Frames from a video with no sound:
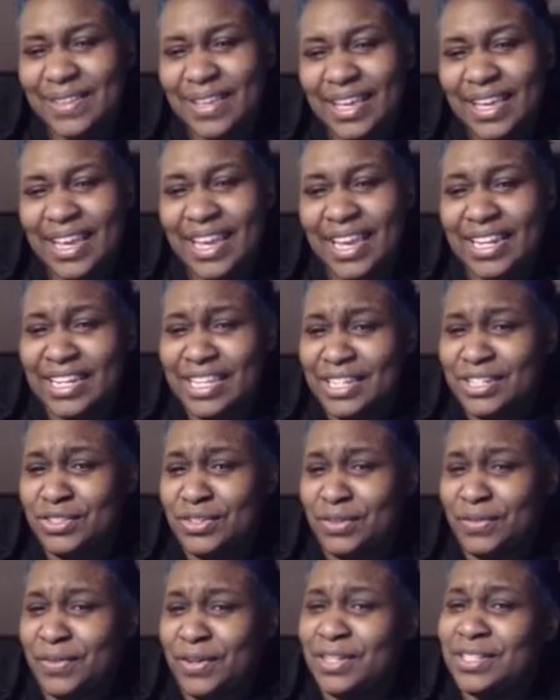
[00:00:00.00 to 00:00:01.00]
An
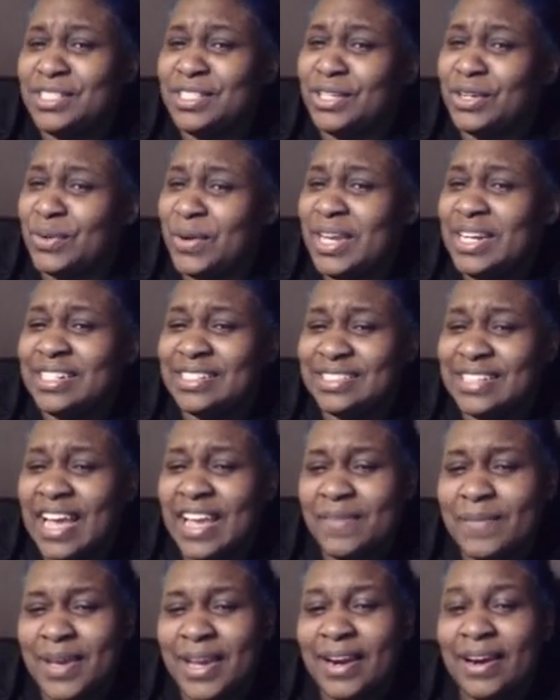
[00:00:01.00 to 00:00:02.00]
introvert's greatest
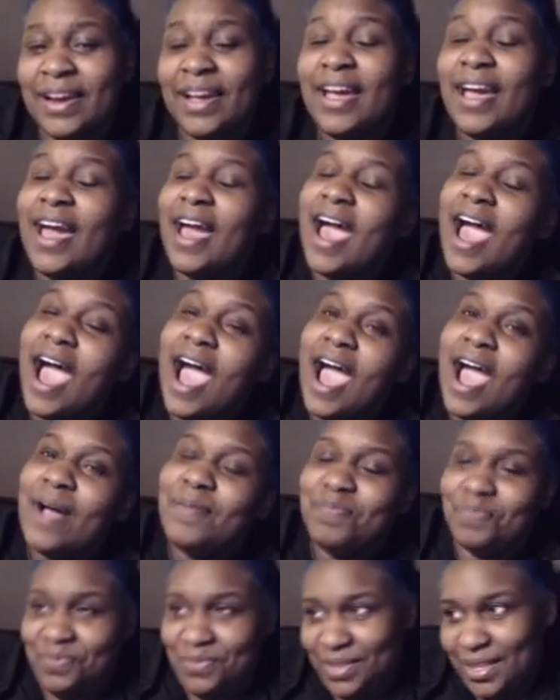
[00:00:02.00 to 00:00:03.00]
nightmare.
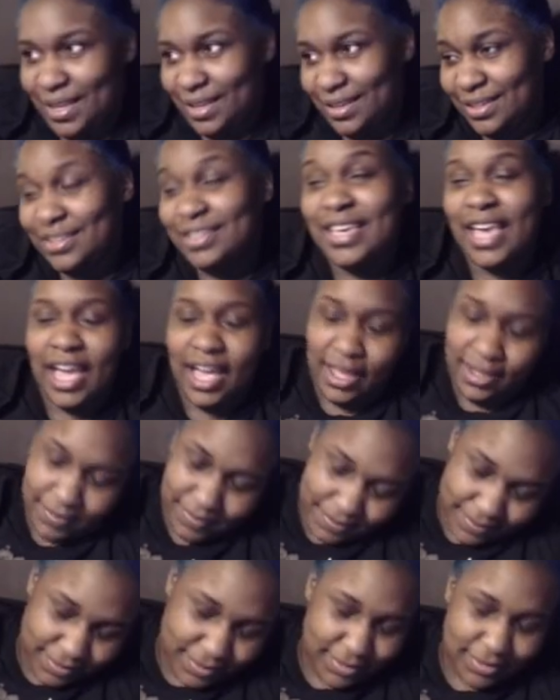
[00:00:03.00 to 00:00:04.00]
Yeah,
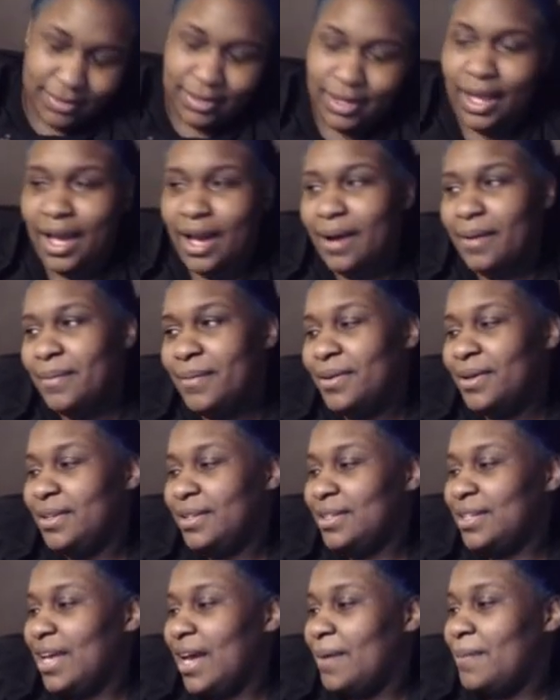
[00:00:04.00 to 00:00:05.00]
I'm
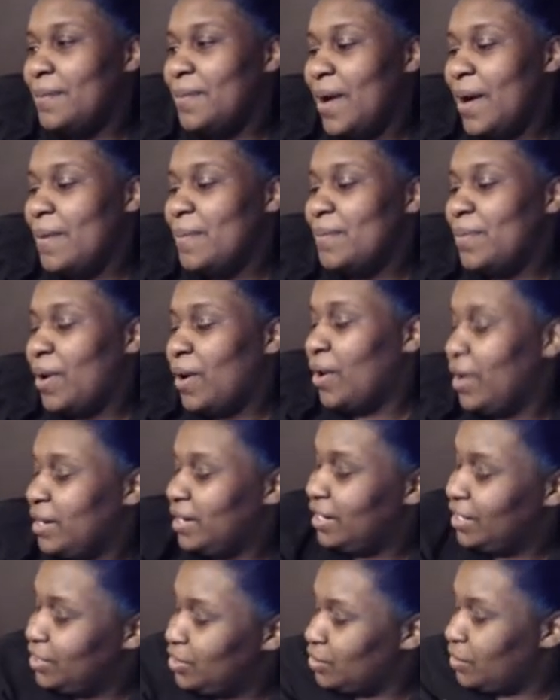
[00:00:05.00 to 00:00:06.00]
part
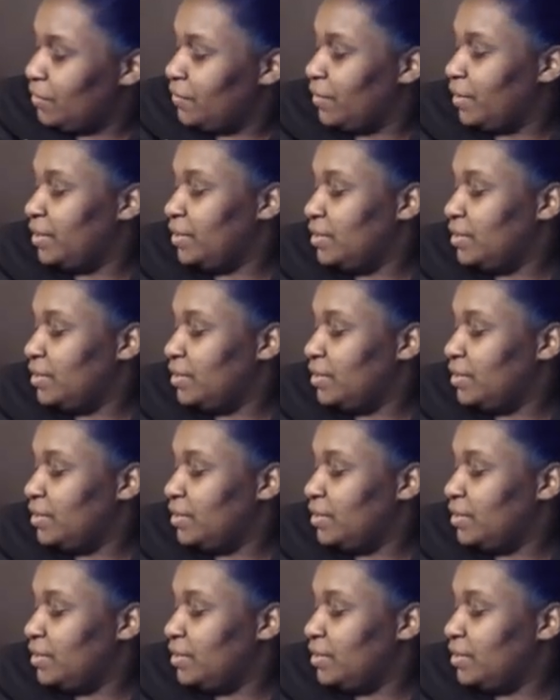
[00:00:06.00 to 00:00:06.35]
introvert.